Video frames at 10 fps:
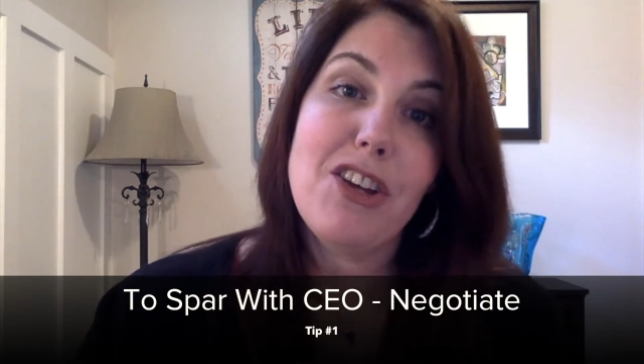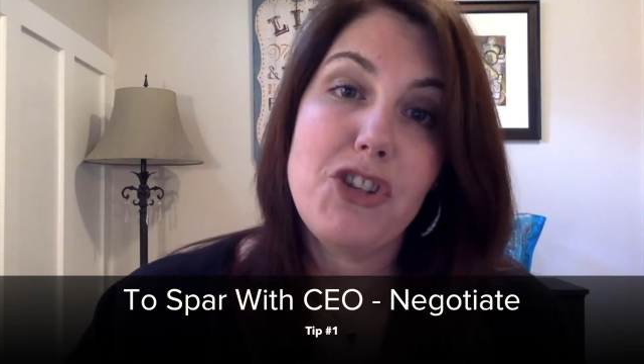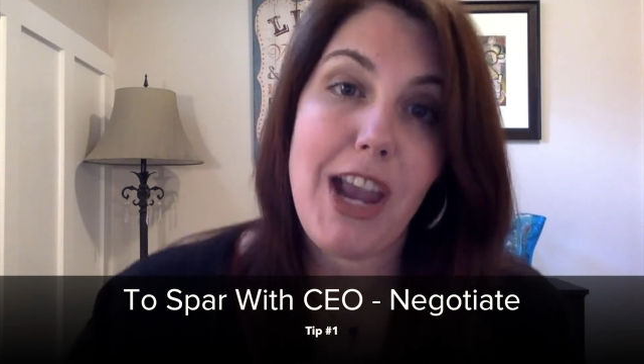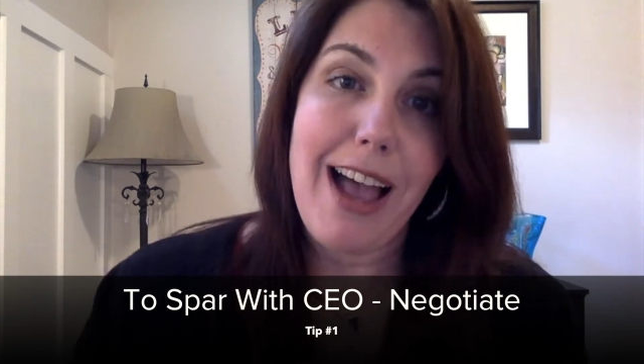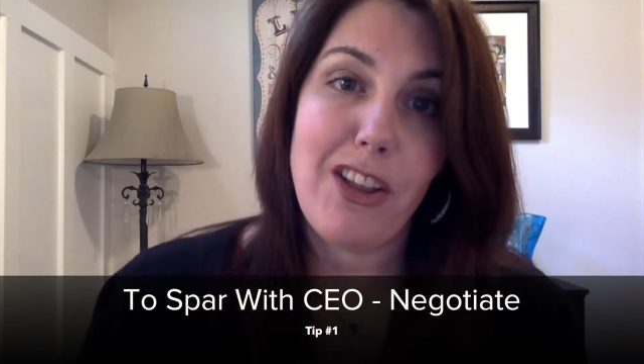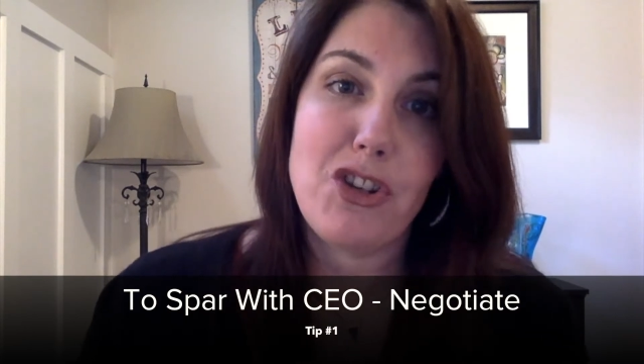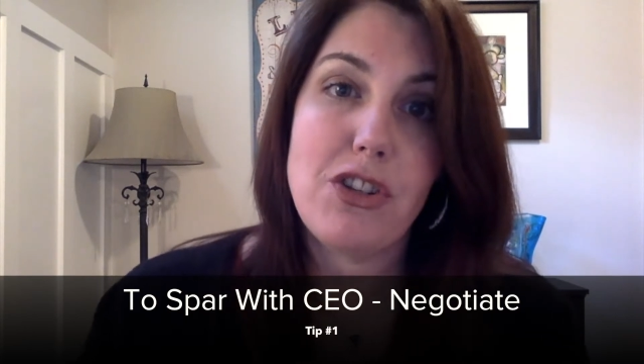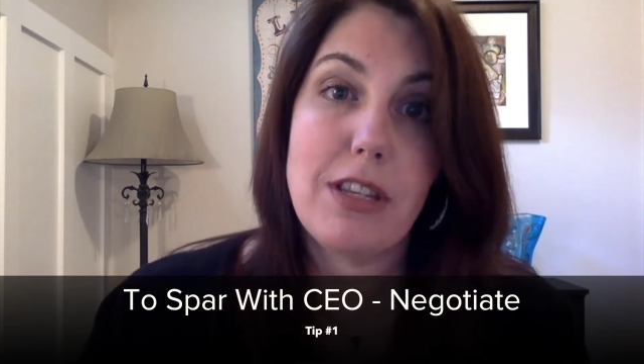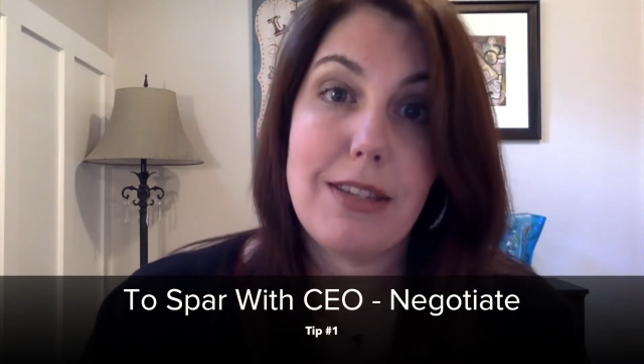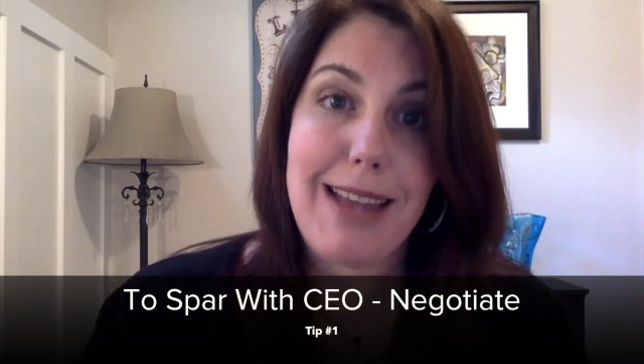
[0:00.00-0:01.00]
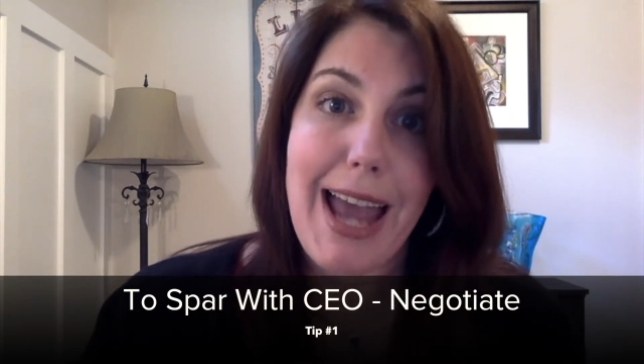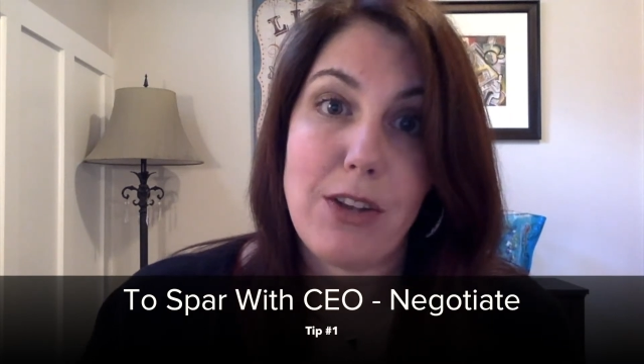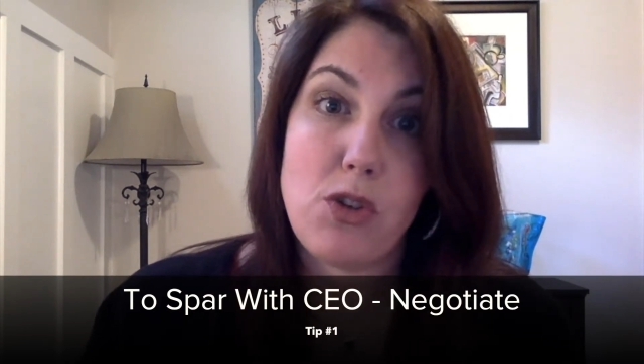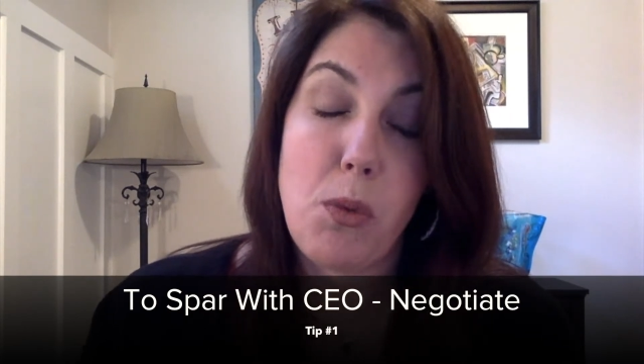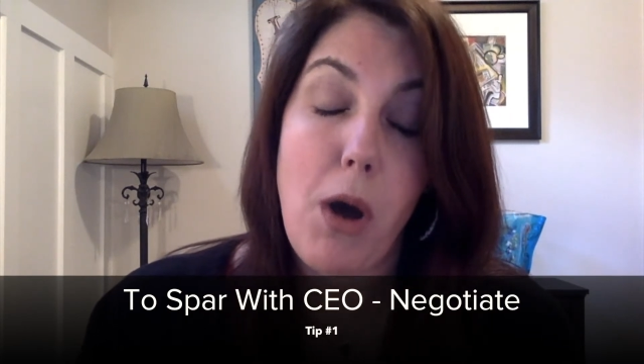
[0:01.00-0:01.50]
challenge the
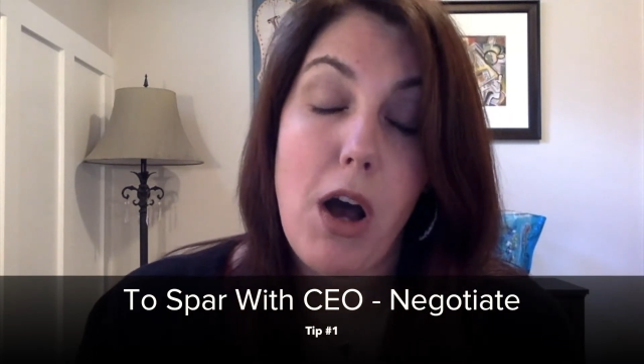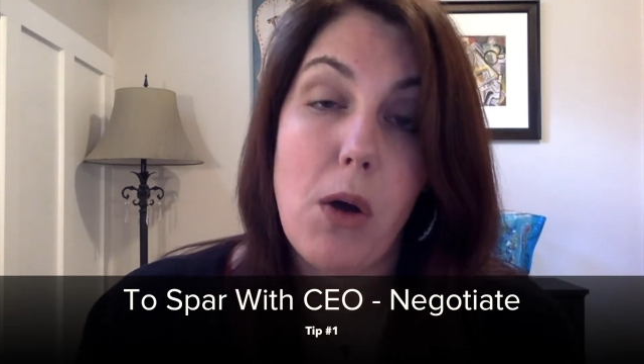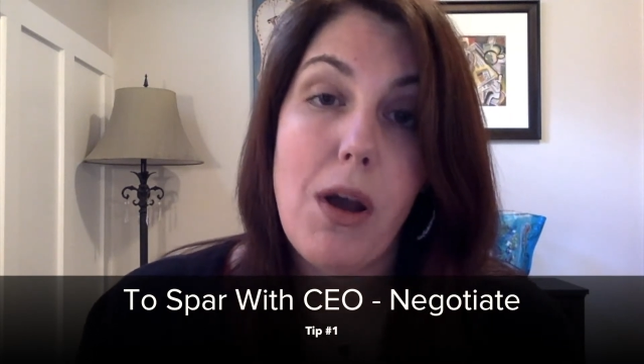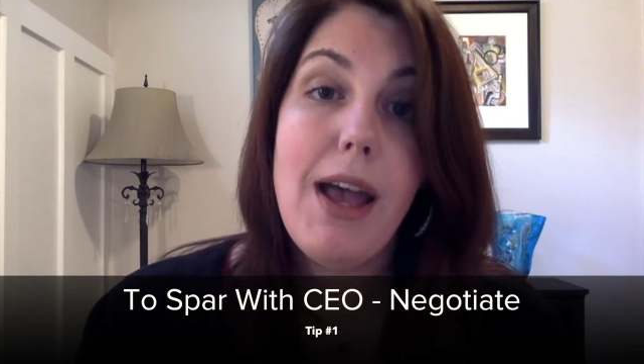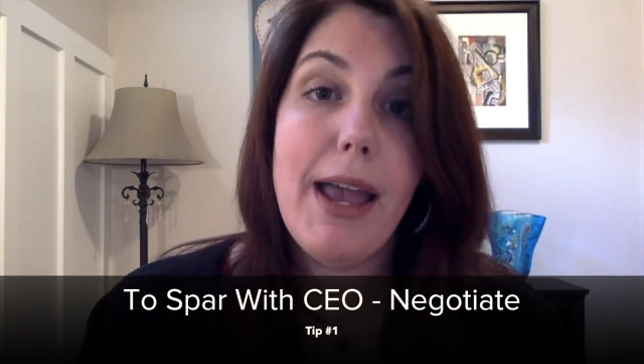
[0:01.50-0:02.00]
status quo,